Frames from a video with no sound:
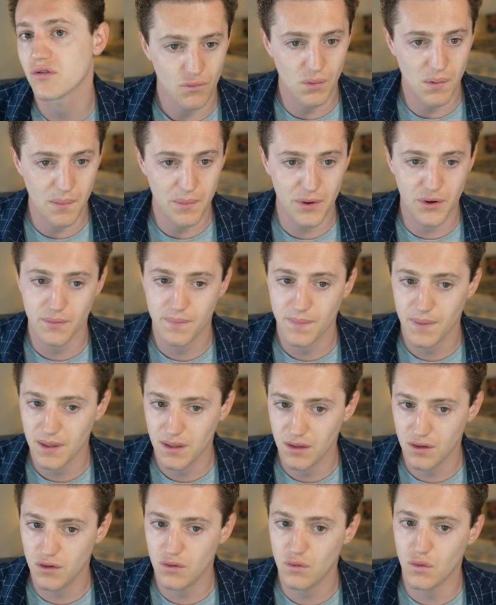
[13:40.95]
Remember,
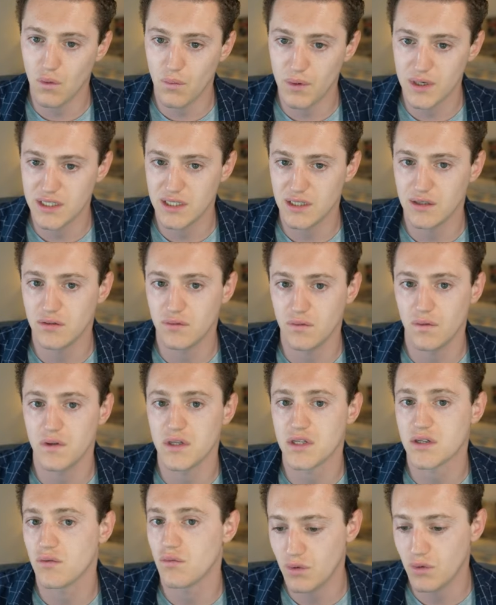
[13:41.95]
you always need to do
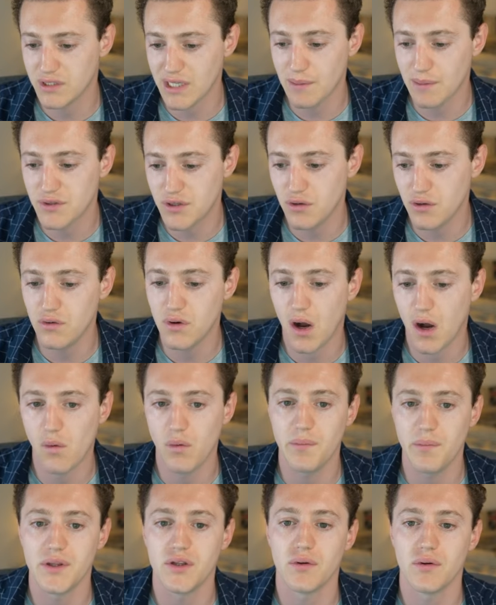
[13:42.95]
this. When time's due, I
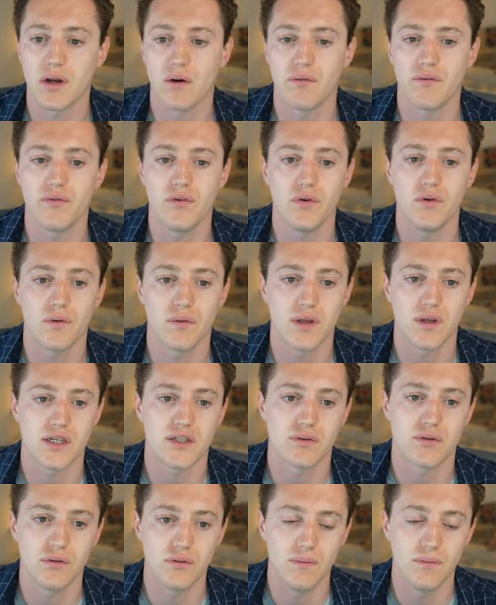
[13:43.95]
will be doing a review on
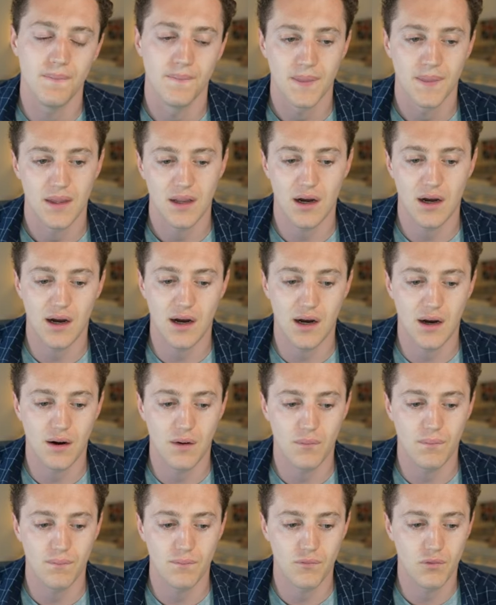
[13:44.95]
this tool
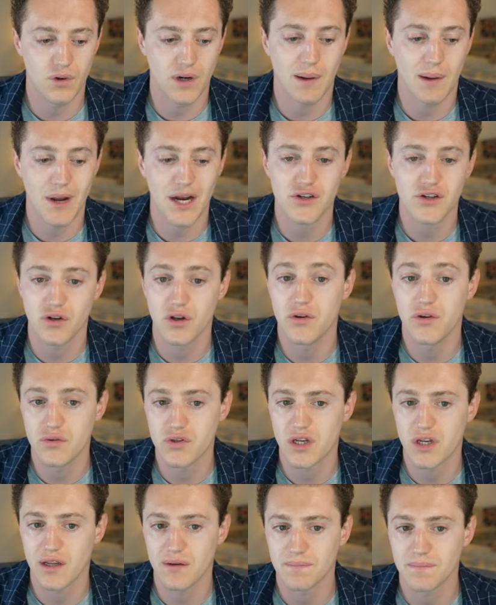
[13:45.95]
when I'm actually
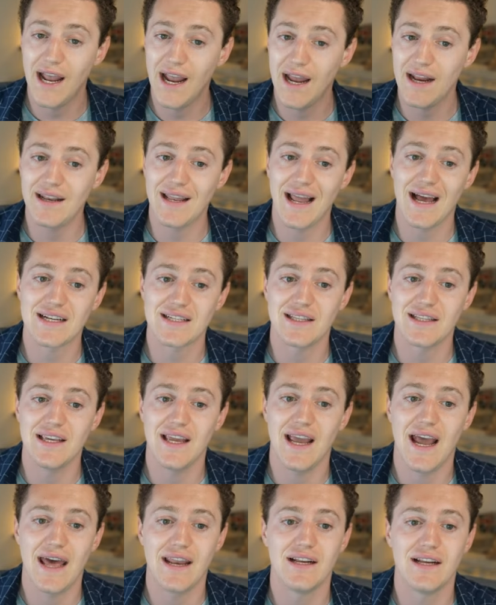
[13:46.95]
using it. And
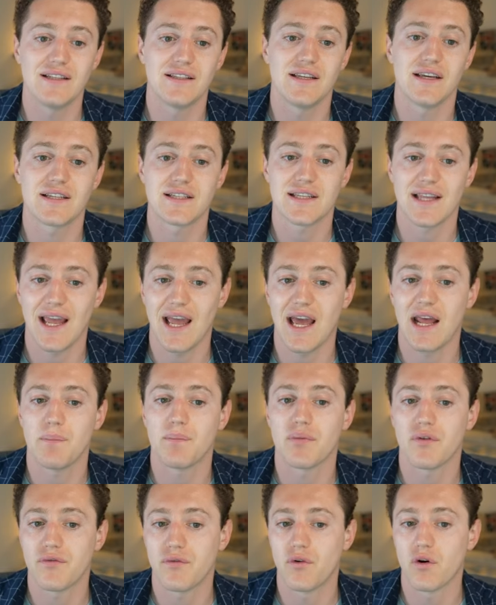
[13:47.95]
lastly, analytics and
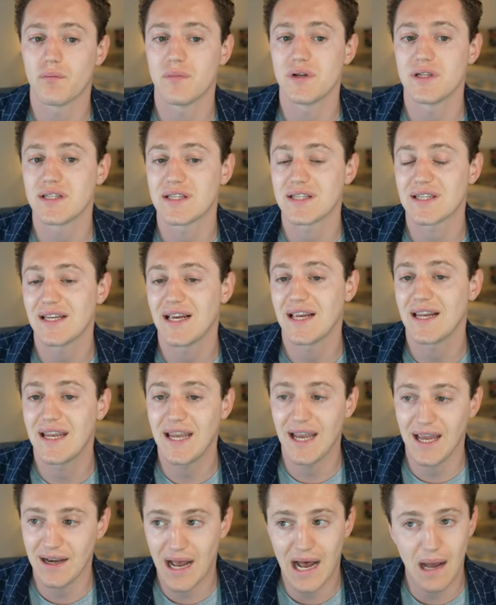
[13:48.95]
performance.
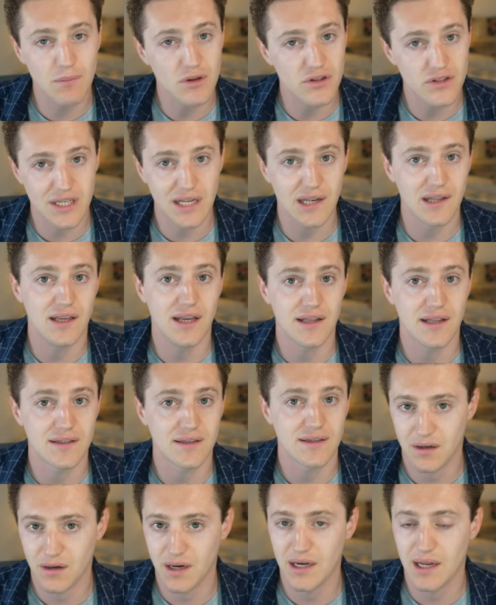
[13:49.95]
Again, I'm not selling
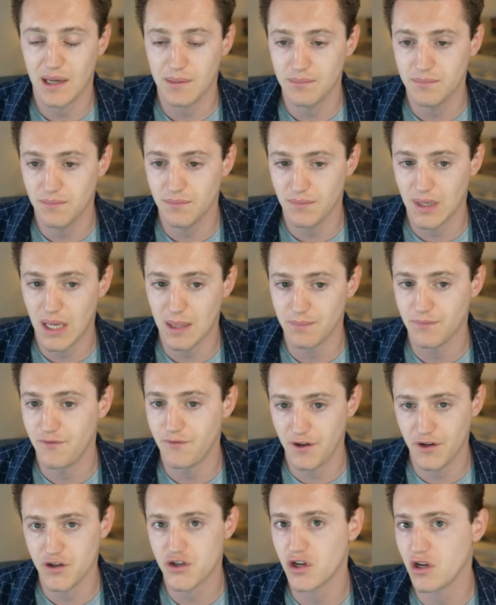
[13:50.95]
yet, all right? I'm
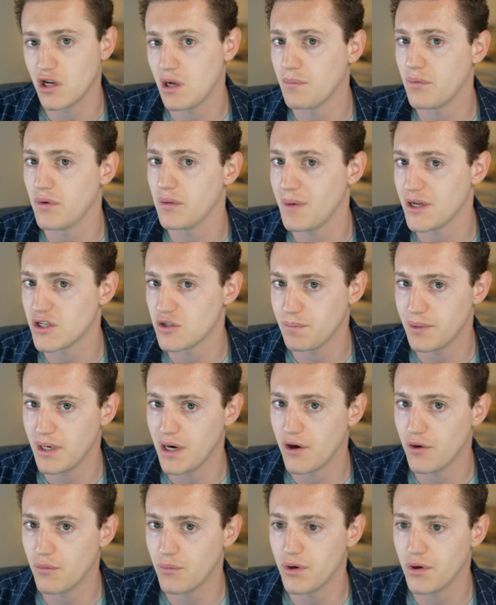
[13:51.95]
finishing up with my supplier.